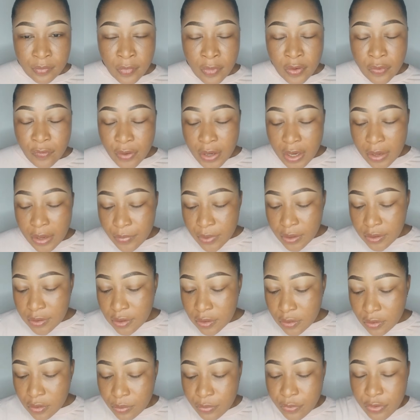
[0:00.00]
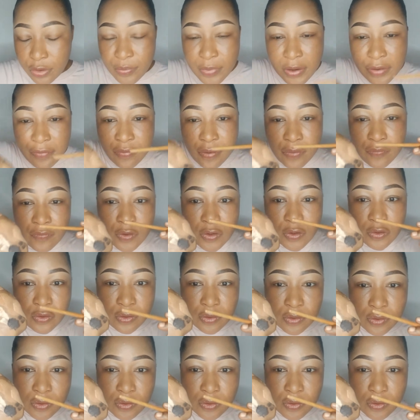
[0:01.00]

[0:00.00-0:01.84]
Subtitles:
When I mix it up with my foundation,